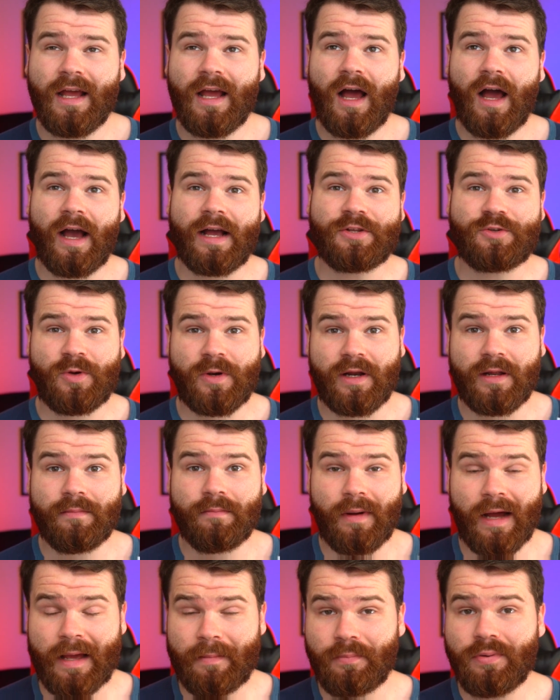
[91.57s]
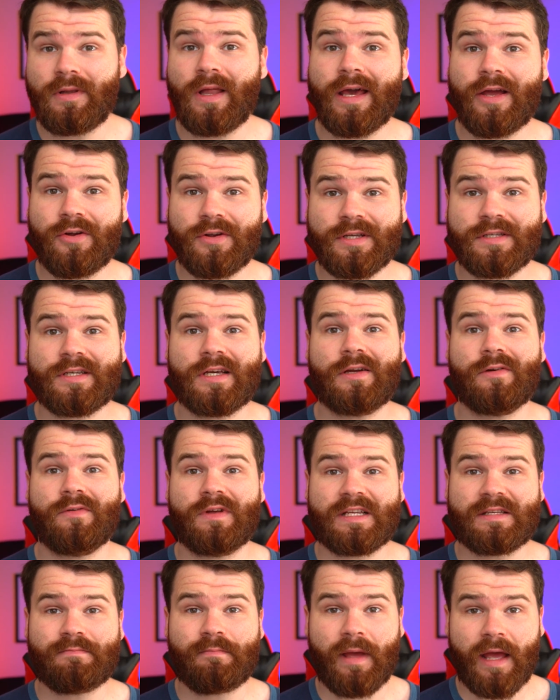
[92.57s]
I traded my Player
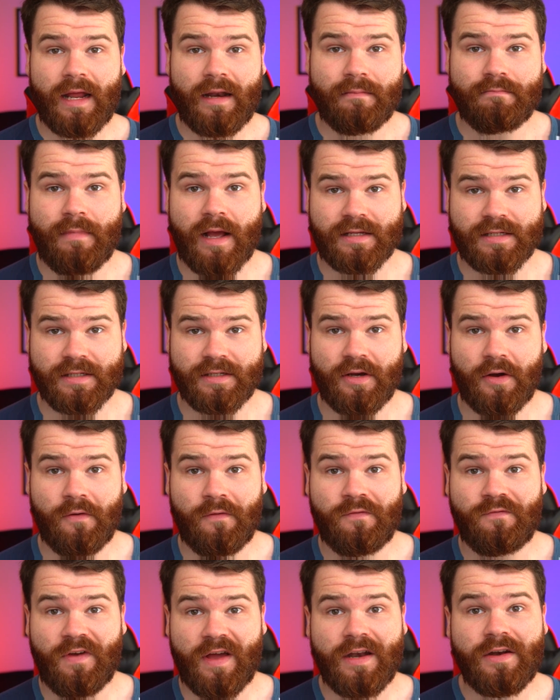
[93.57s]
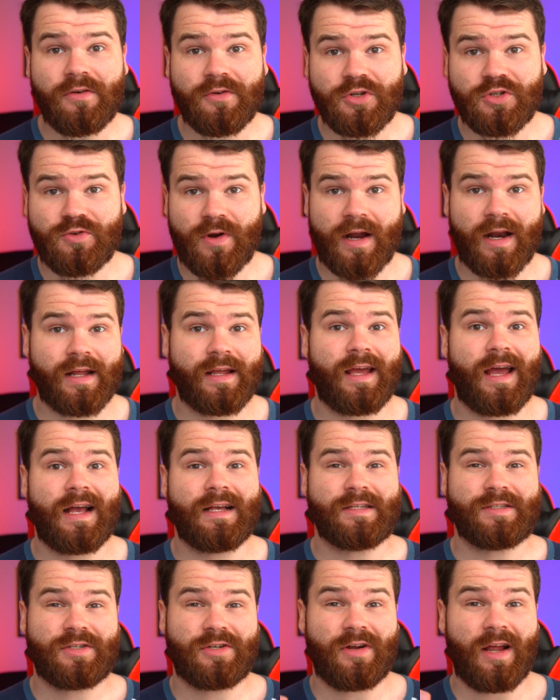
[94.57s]
Series Made in Mexico Fender
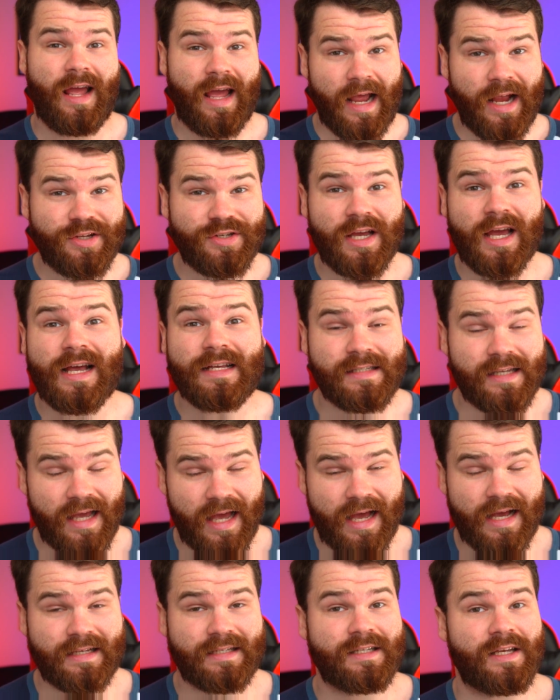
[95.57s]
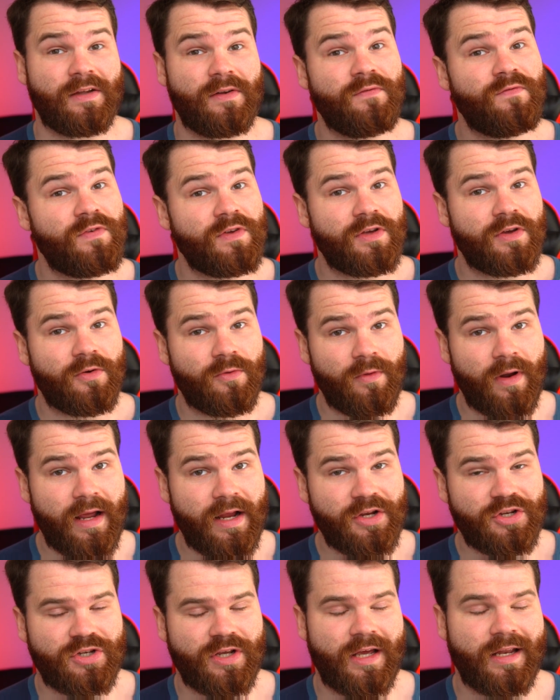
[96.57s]
Stratocaster HSS
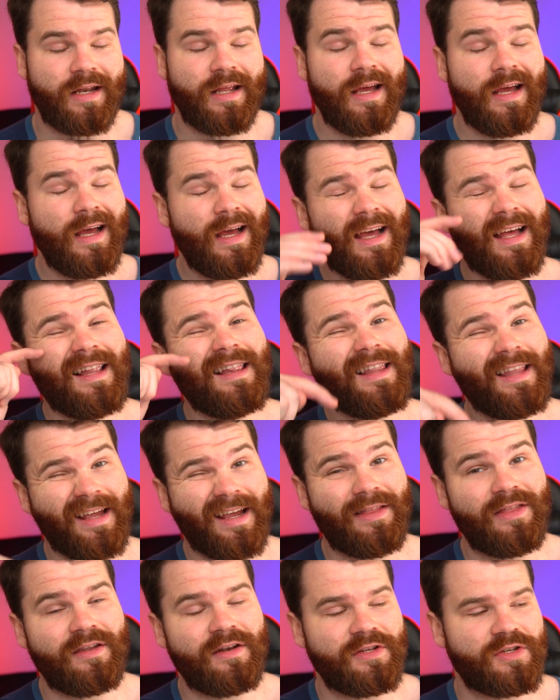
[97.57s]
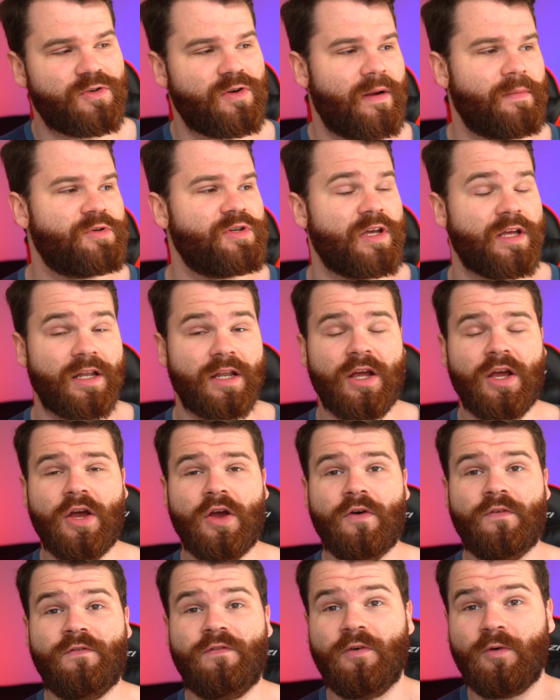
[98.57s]
configuration link in the description
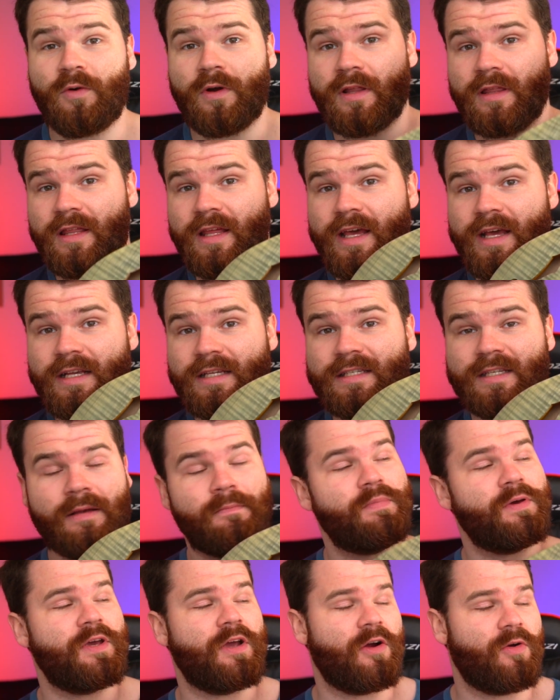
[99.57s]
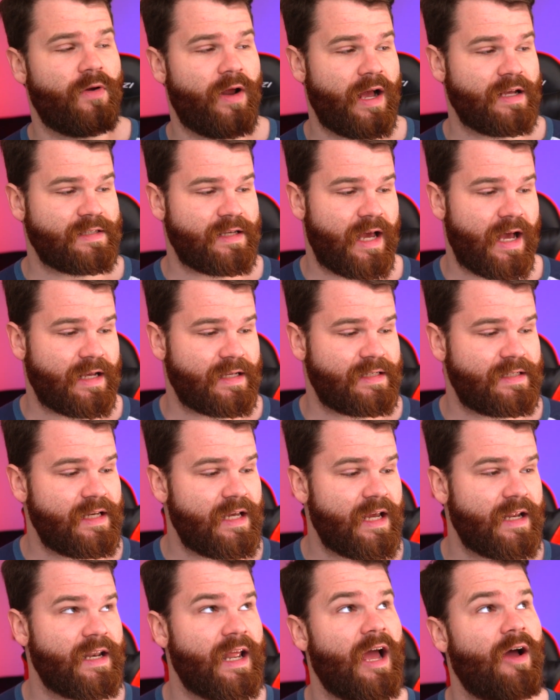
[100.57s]
for this PRS
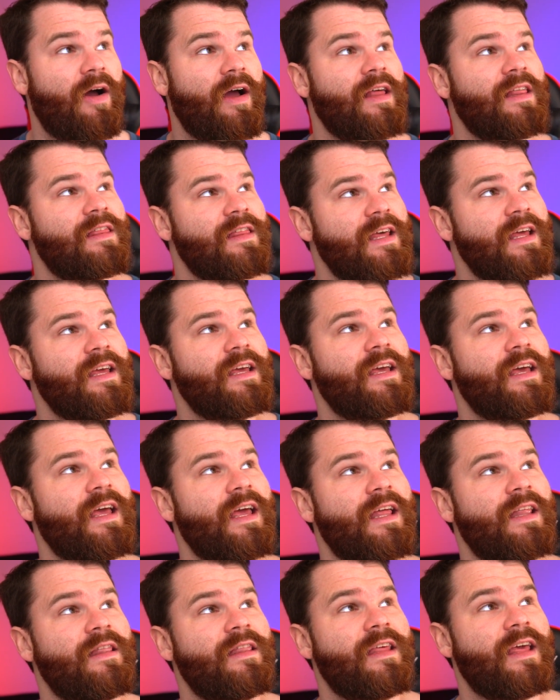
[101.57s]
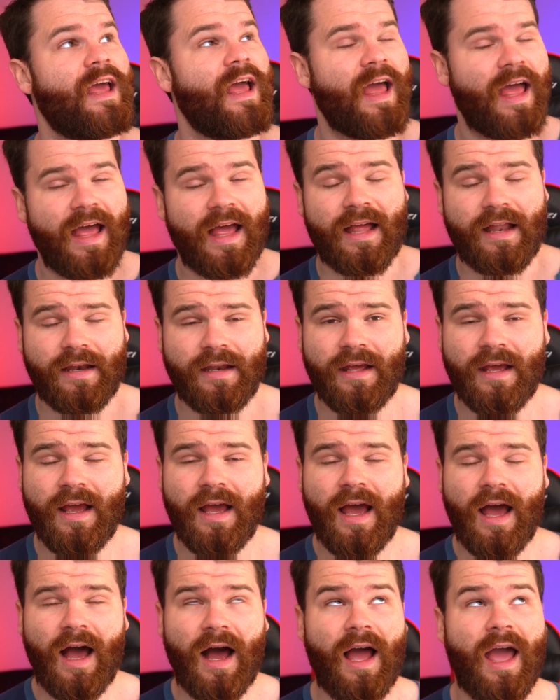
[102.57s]
SE. Now, I think in the end,
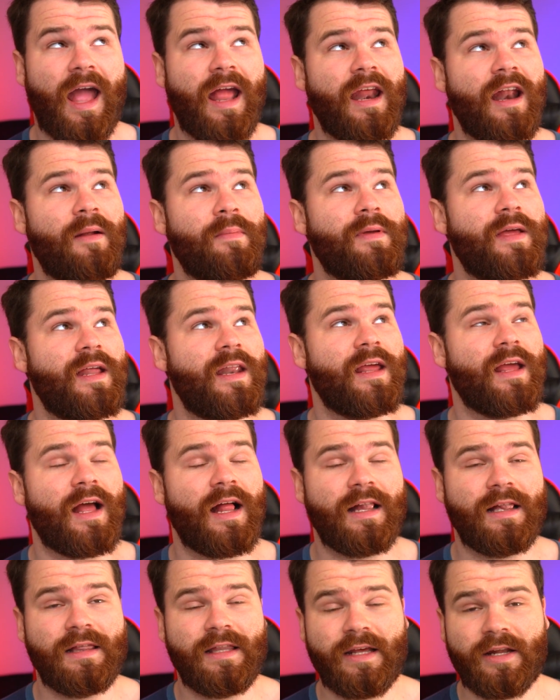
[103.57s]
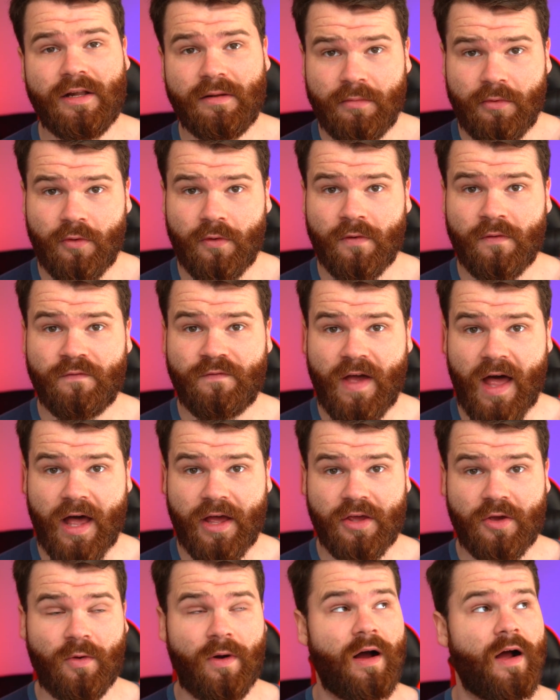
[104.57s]
I ended up getting a little more
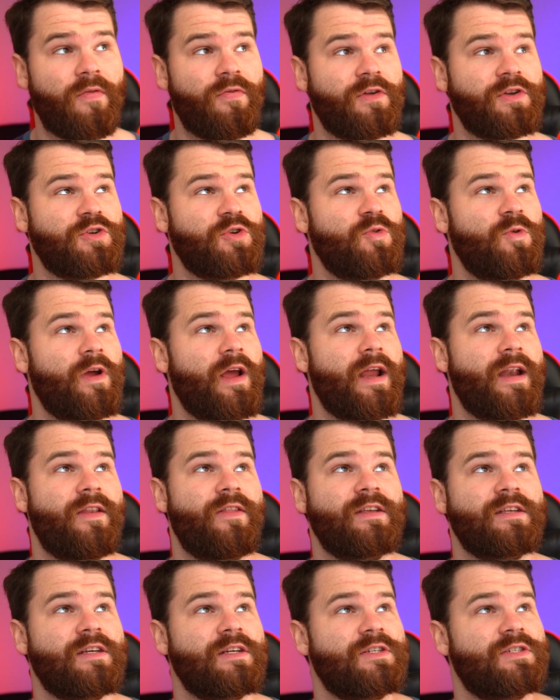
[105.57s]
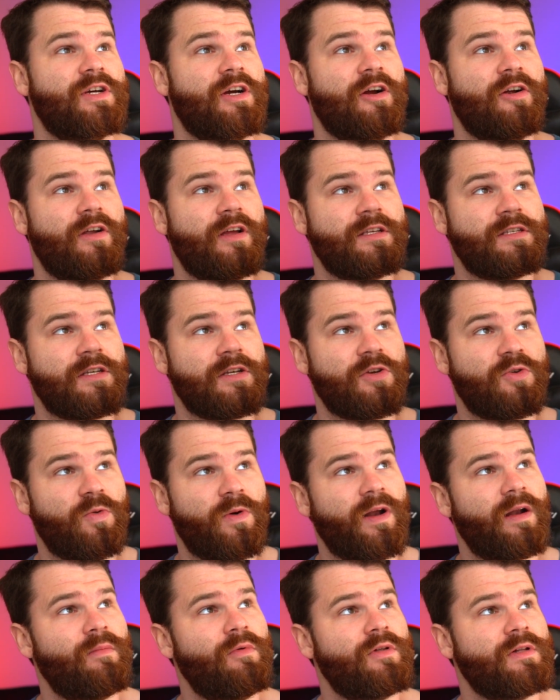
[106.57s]
value on the trade. This guitar is
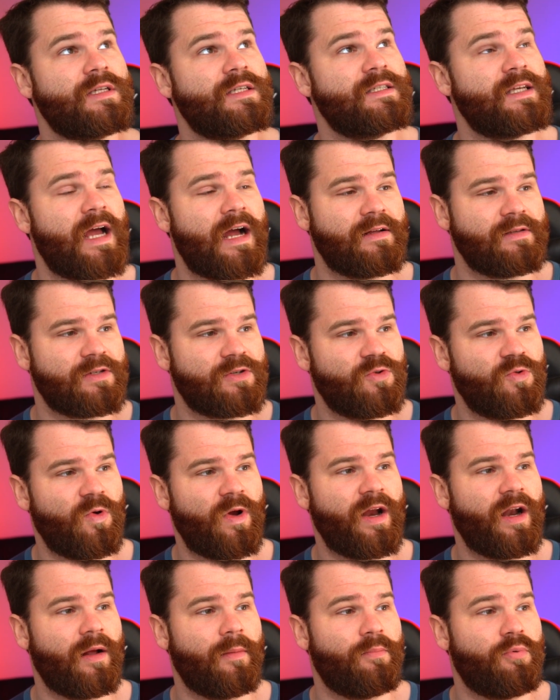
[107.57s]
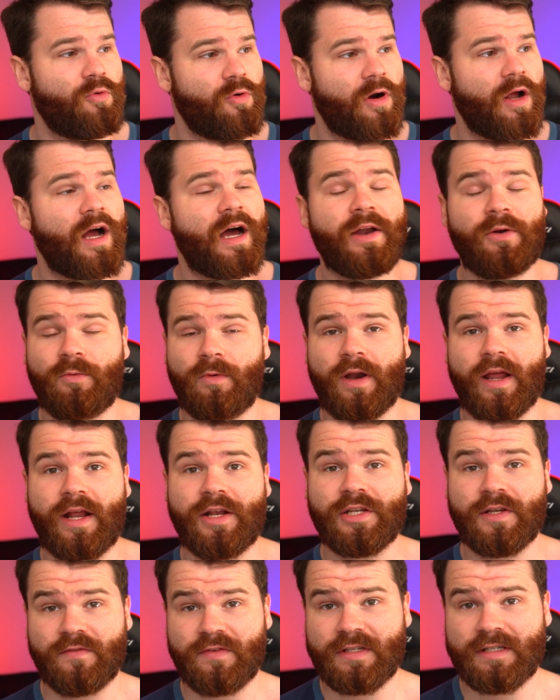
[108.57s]
incredible. It sounds great, a broad
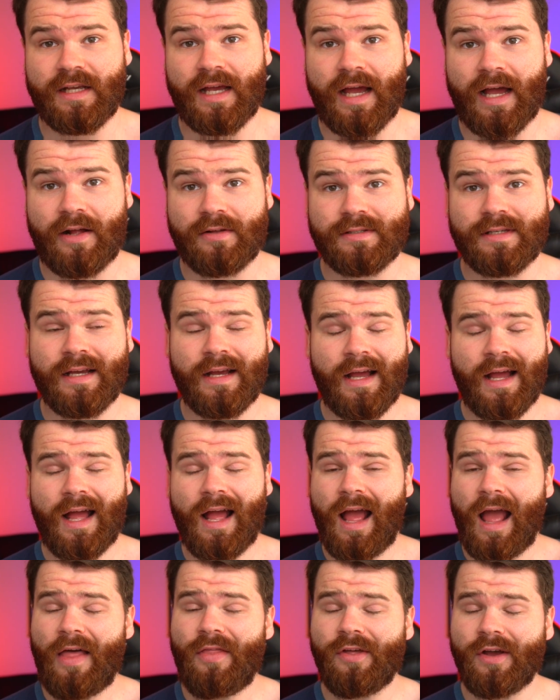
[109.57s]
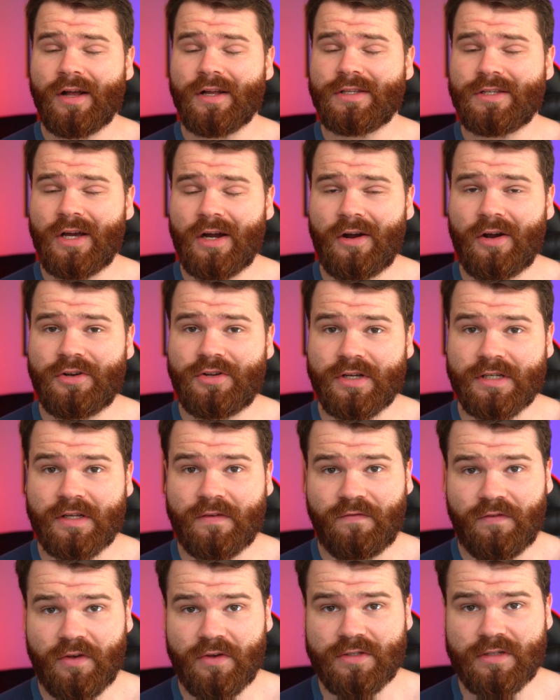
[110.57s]
range of sounds and the guitar just
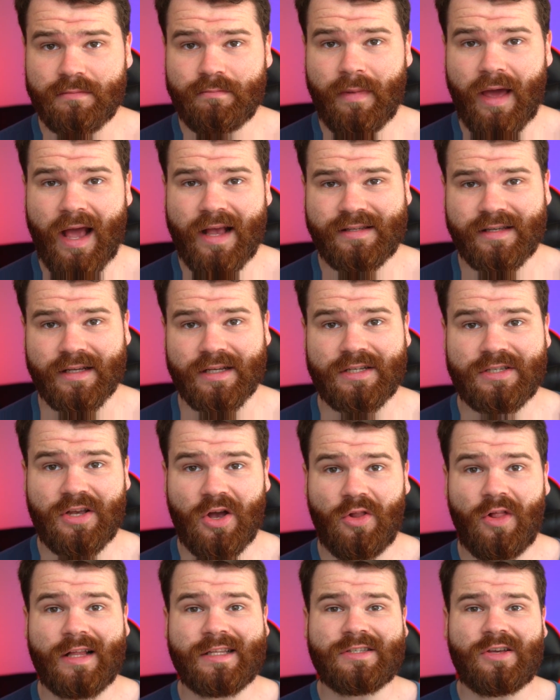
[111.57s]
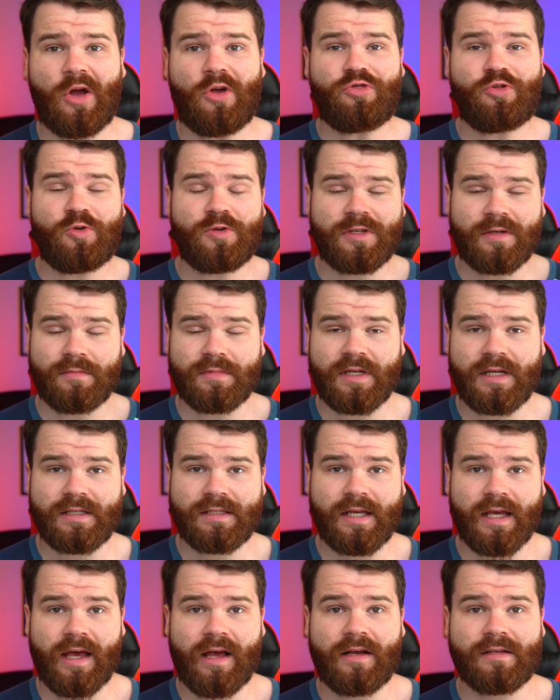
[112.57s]
feels amazing. So let's go through some
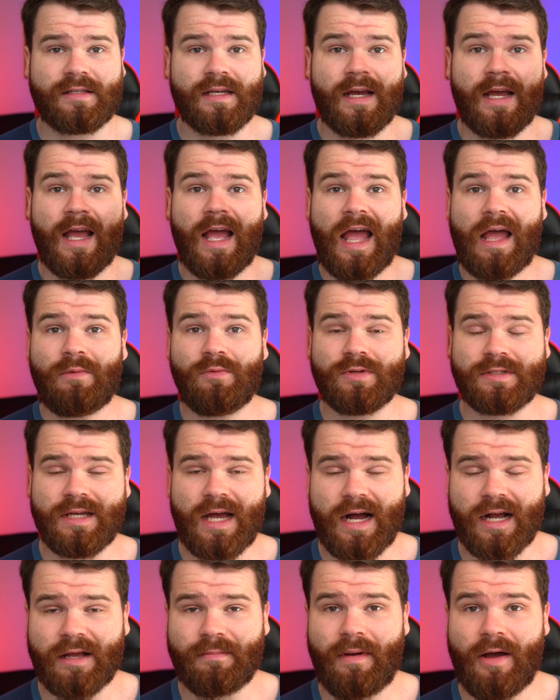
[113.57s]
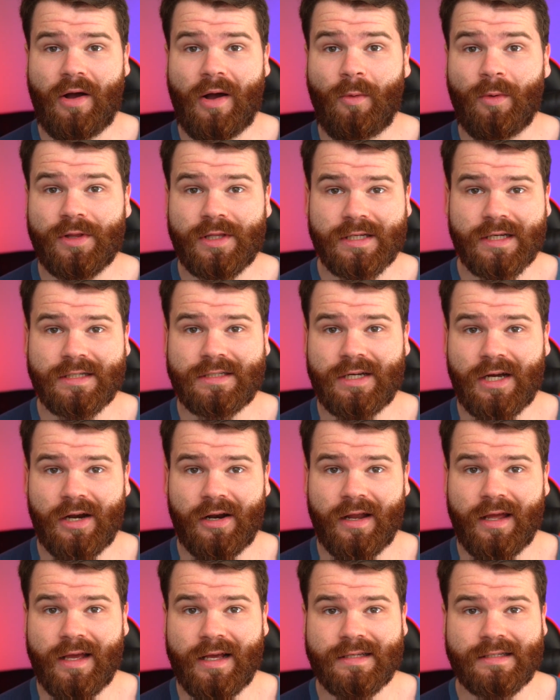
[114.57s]
details and we'll talk about what this guitar
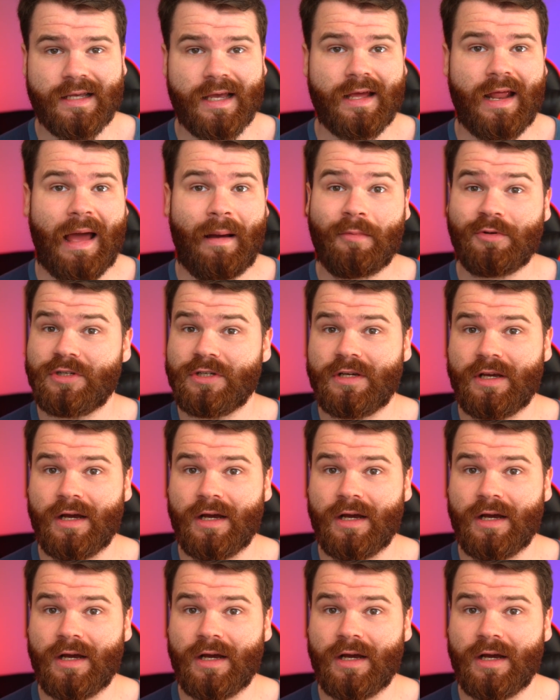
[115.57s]
is and how much it